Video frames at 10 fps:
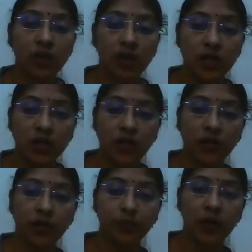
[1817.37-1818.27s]

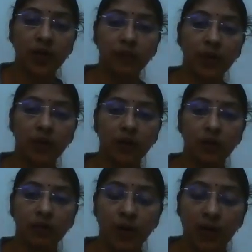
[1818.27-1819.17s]
international
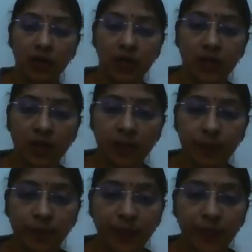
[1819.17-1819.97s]
per liter,